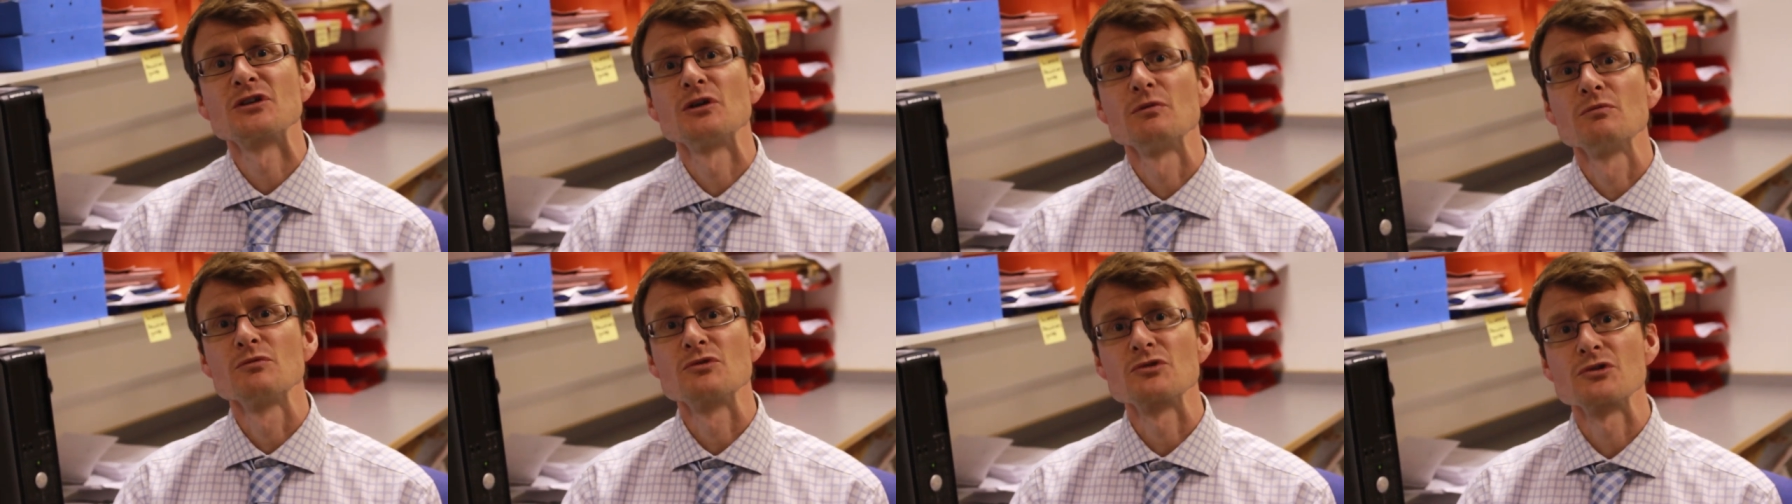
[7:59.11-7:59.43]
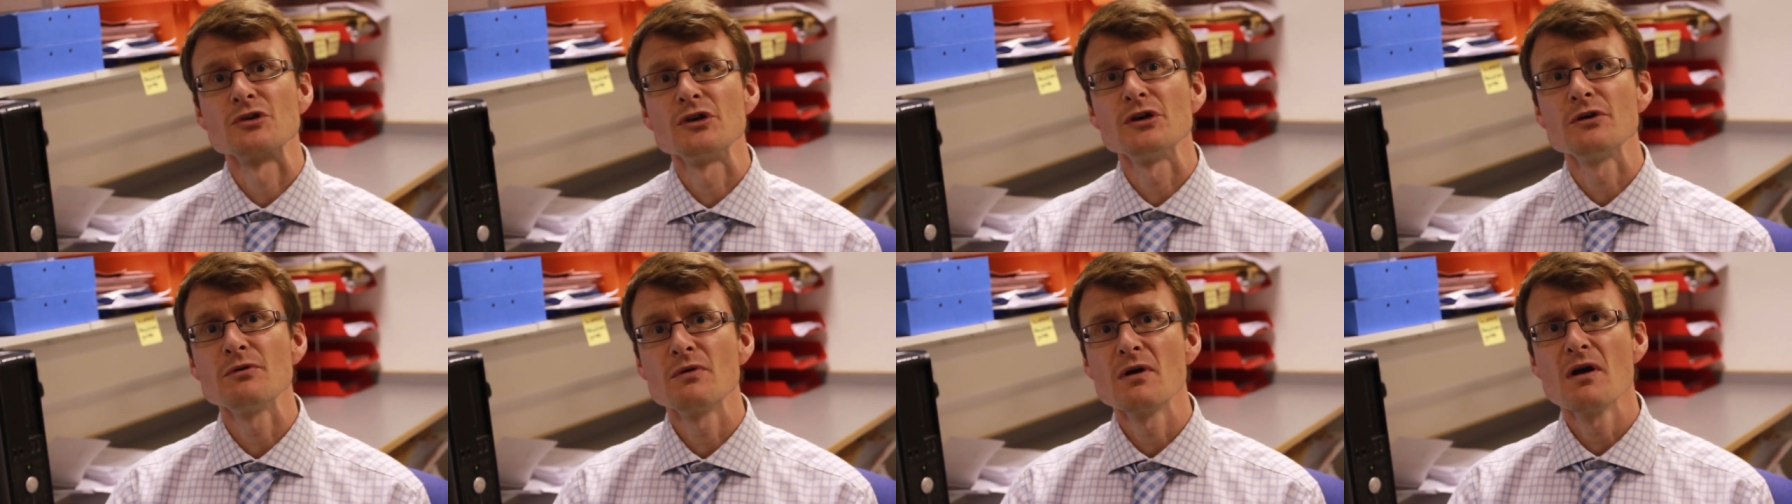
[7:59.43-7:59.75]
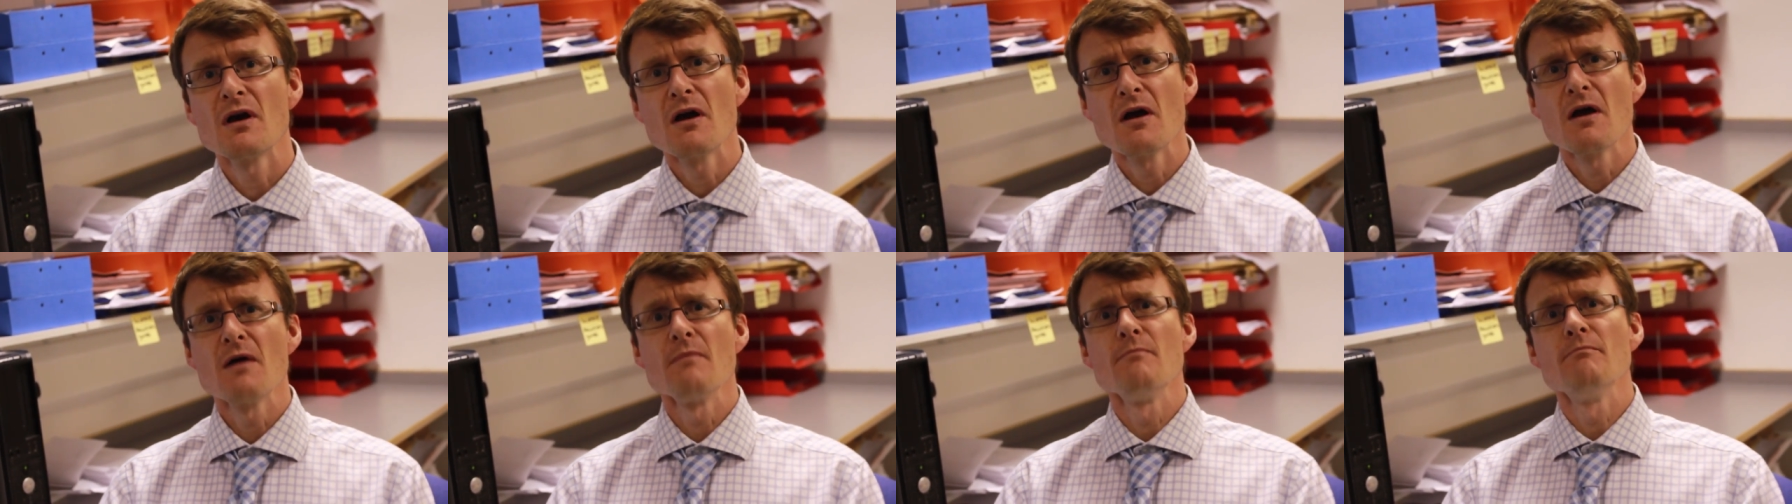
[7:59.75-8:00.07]
come true.
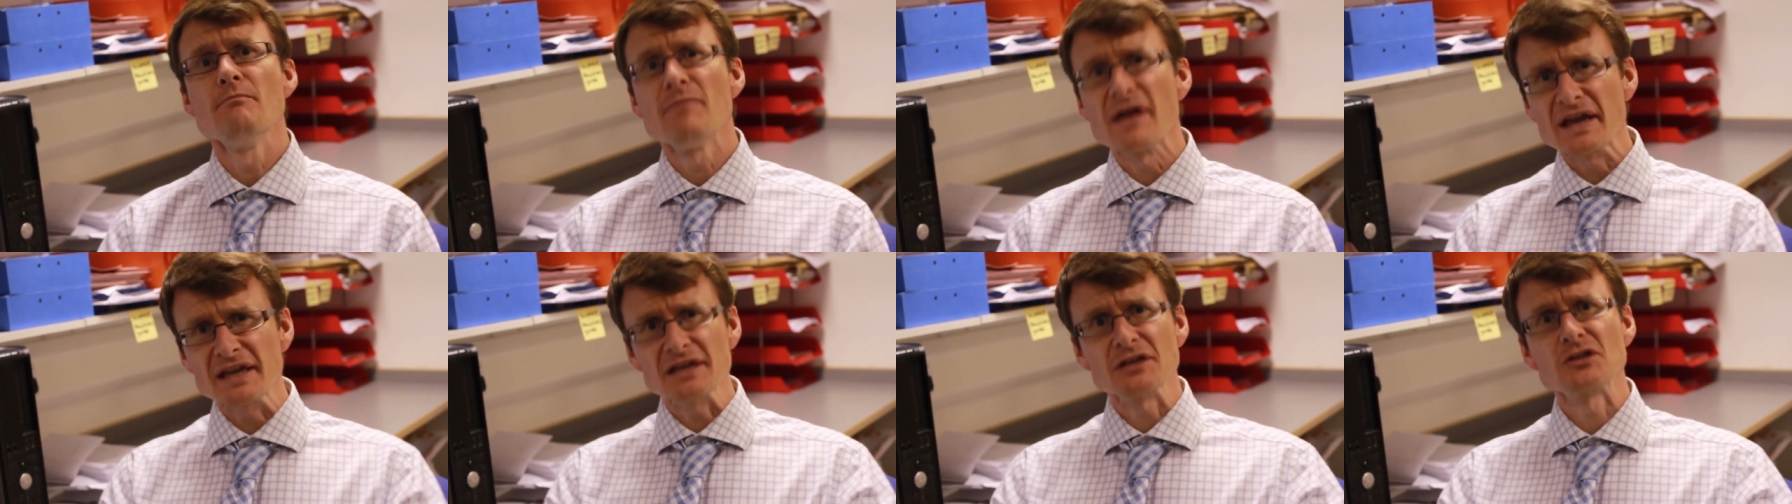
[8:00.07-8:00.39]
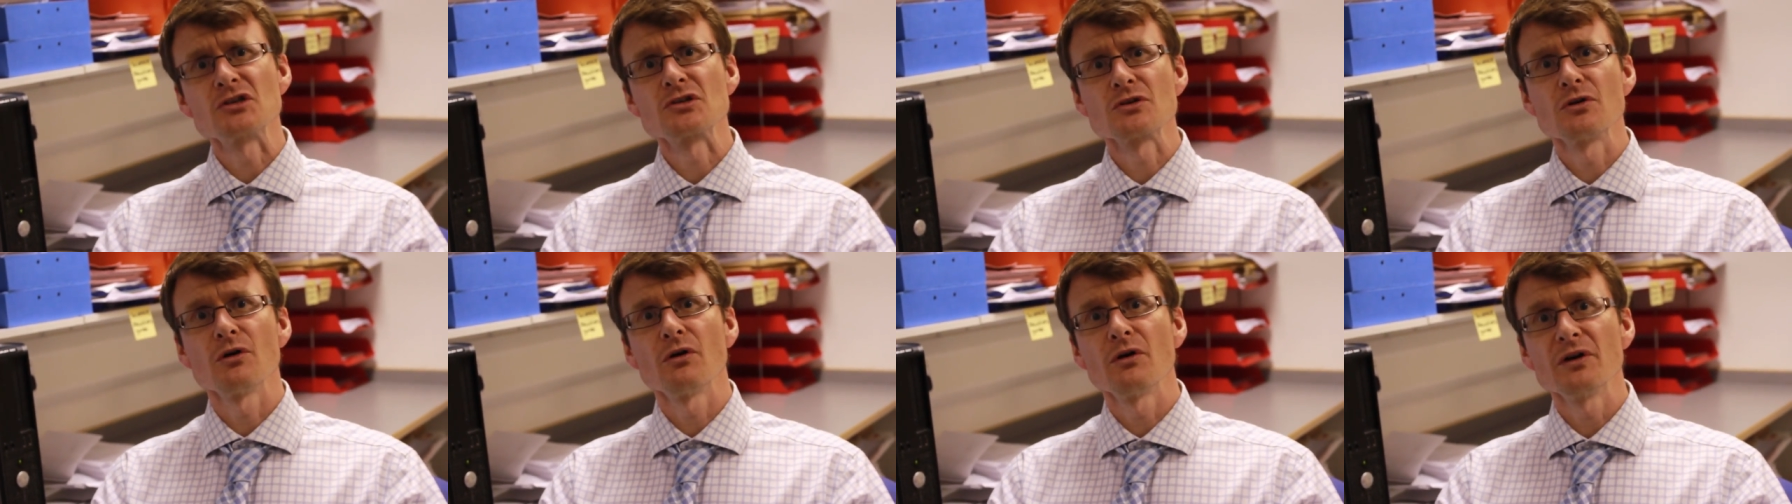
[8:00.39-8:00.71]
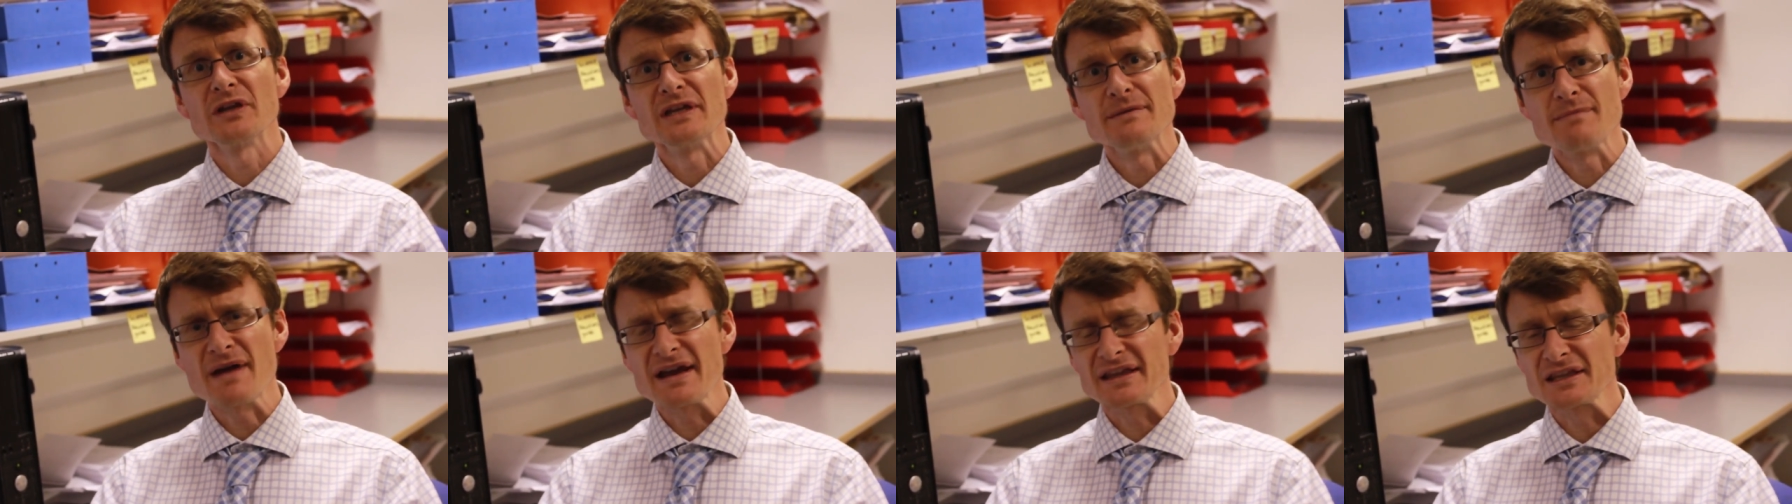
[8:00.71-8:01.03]
Make
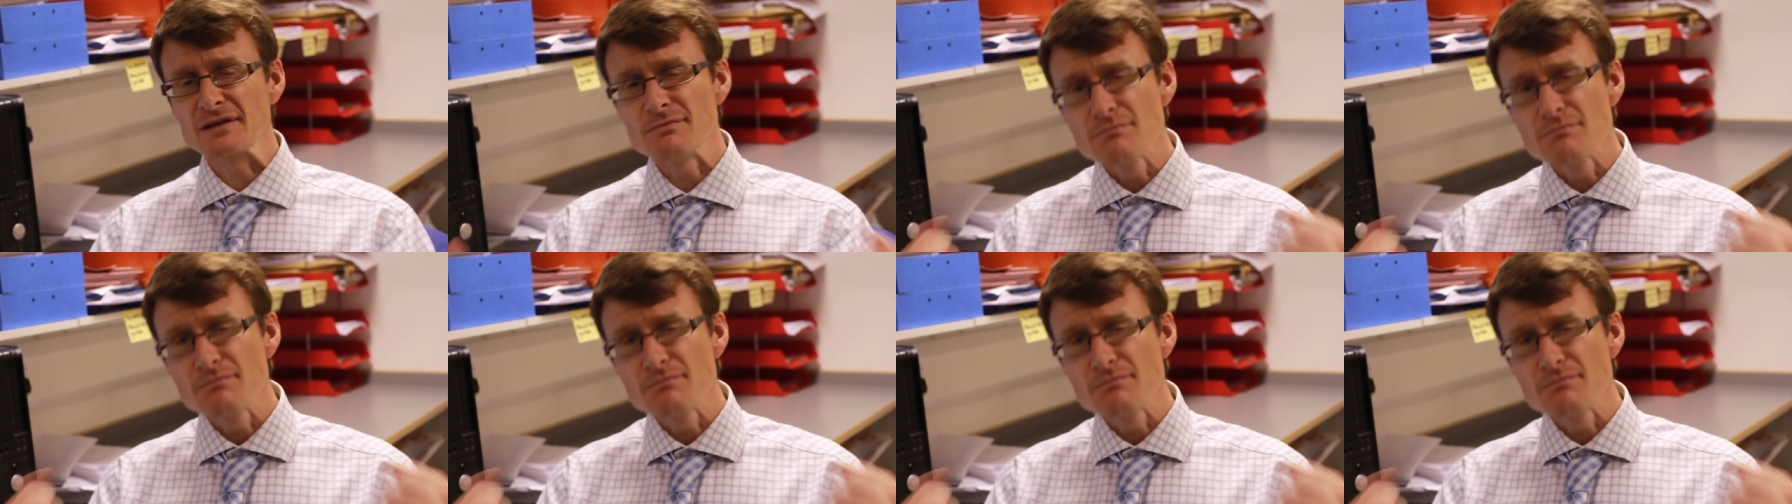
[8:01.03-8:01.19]
sure you make